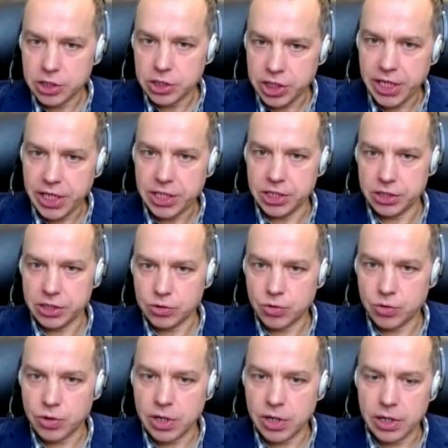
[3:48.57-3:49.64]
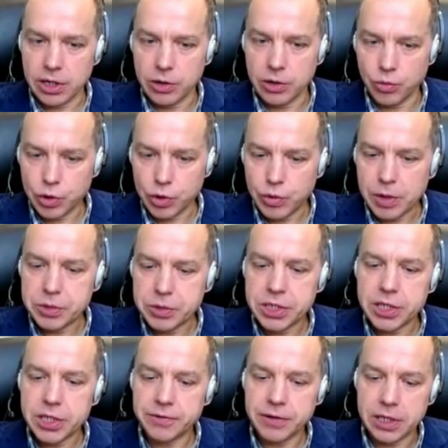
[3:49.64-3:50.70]
changes, or uh, what we
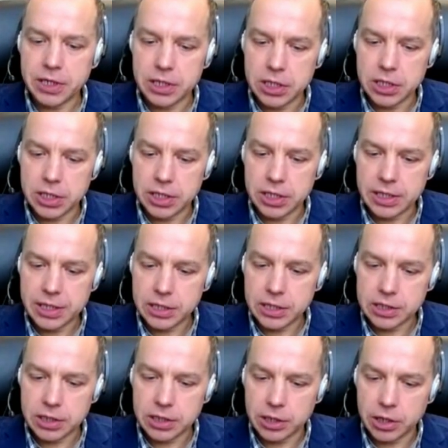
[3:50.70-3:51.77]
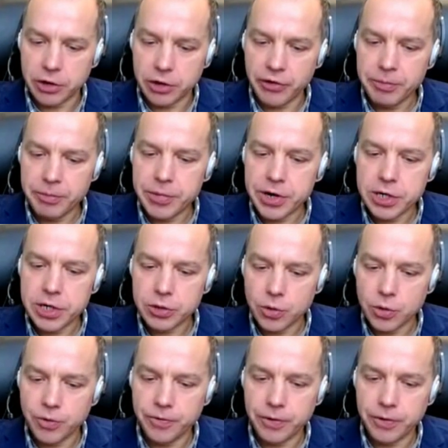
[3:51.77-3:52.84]
observed uh, the, that rebirth
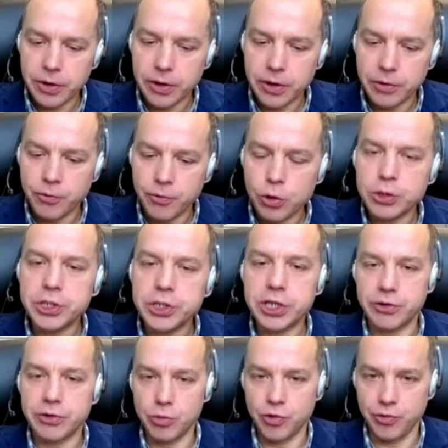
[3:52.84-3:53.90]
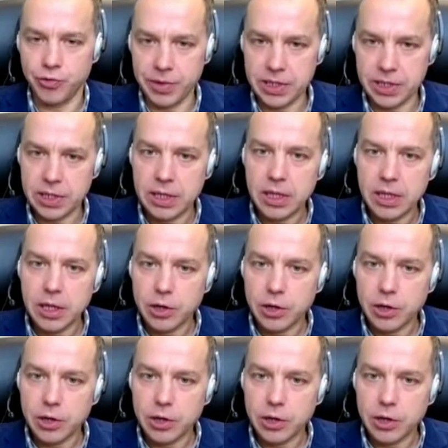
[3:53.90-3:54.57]
of volunteer movement.